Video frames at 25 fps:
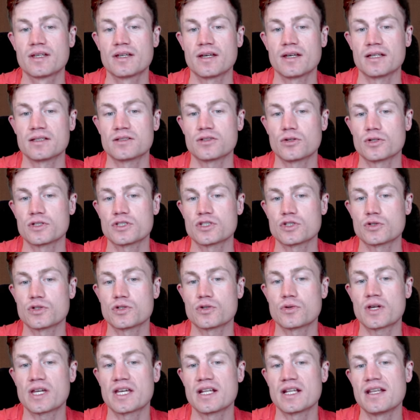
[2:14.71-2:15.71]
And also
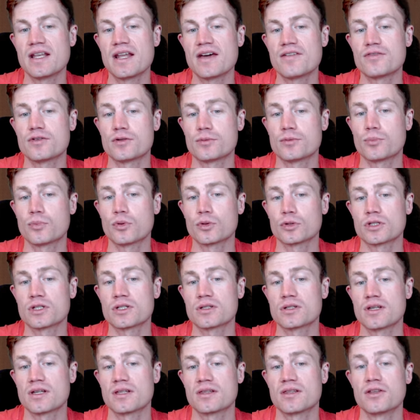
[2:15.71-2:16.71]
you can never
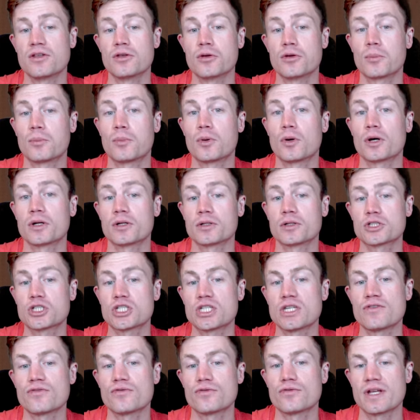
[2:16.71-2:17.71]
put your pawn on
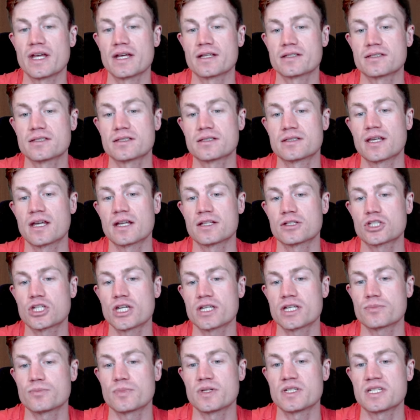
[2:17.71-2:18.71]
g3, as it can
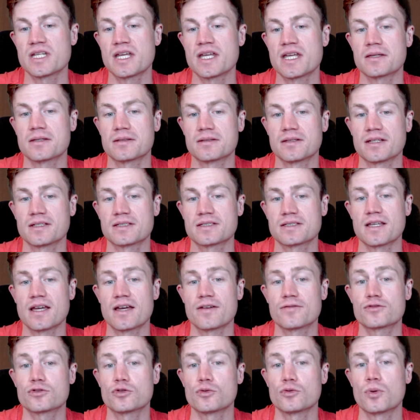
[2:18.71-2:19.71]
just be taken as the
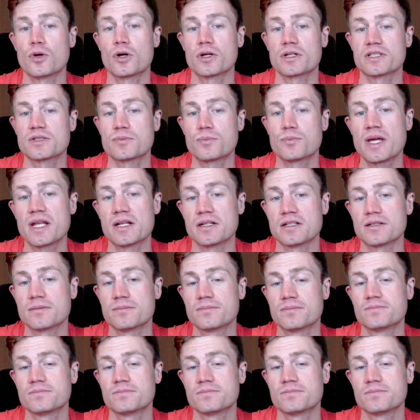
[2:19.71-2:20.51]
f2 pawn is pinned.